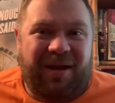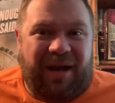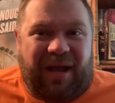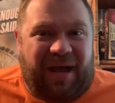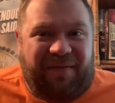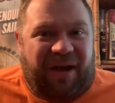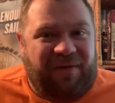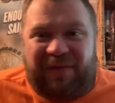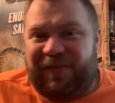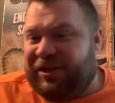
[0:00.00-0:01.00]
I, I
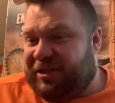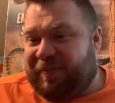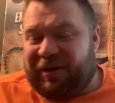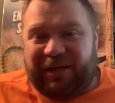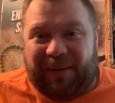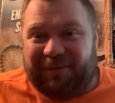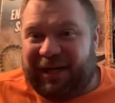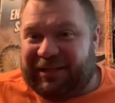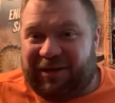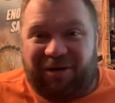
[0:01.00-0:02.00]
only finished this book a couple
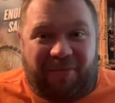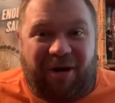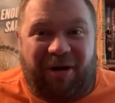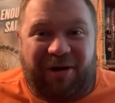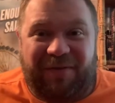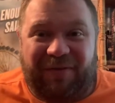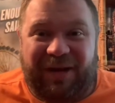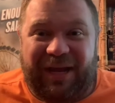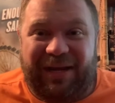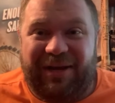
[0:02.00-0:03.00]
days ago, and I'm already
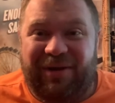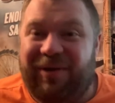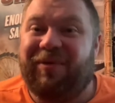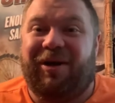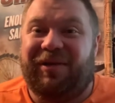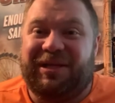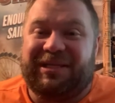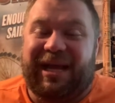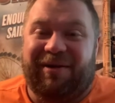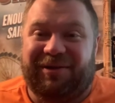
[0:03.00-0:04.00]
forgetting who all these
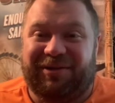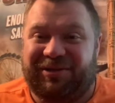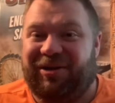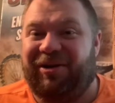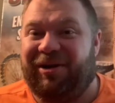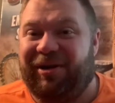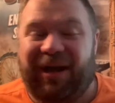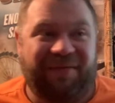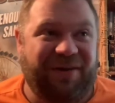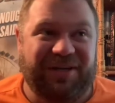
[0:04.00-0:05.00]
characters are.
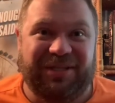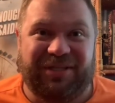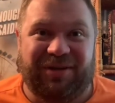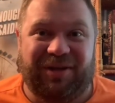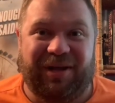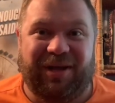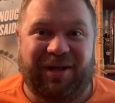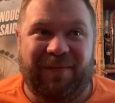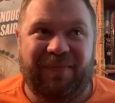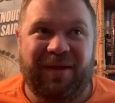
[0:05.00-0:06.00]
I finished this on
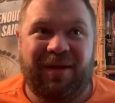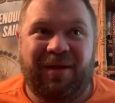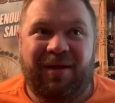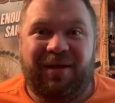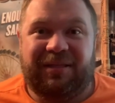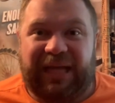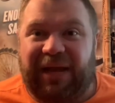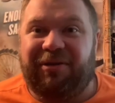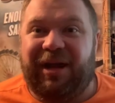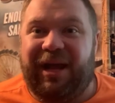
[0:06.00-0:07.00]
uh,
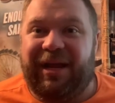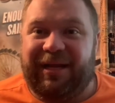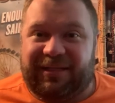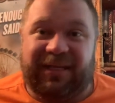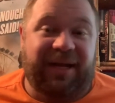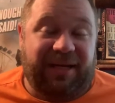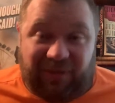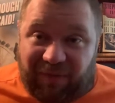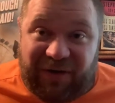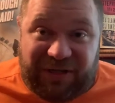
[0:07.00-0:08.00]
Saturday and Sunday. So
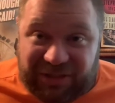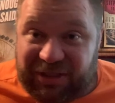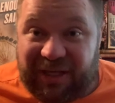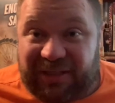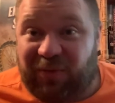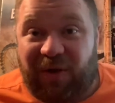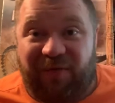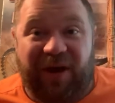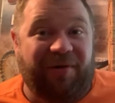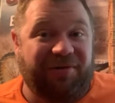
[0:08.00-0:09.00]
I finished this less than
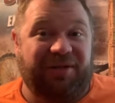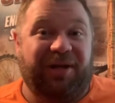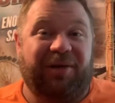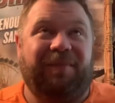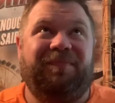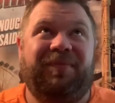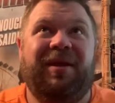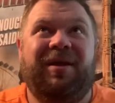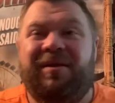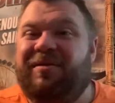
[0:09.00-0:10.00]
24 hours ago,
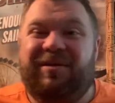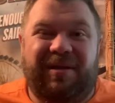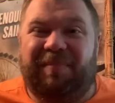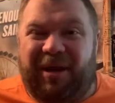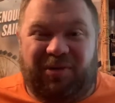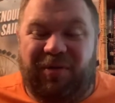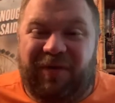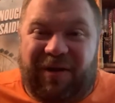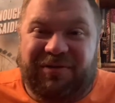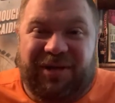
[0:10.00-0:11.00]
about 24
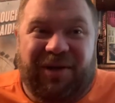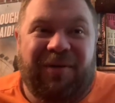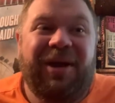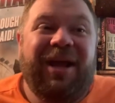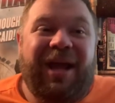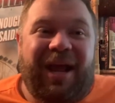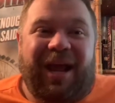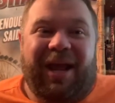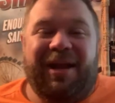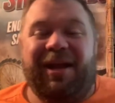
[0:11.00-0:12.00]
hours ago,
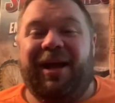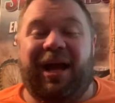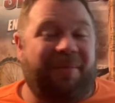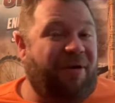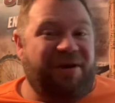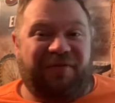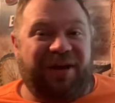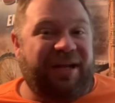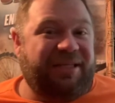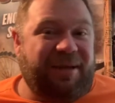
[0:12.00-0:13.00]
and I'm already
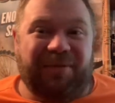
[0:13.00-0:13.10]
forgetting some of the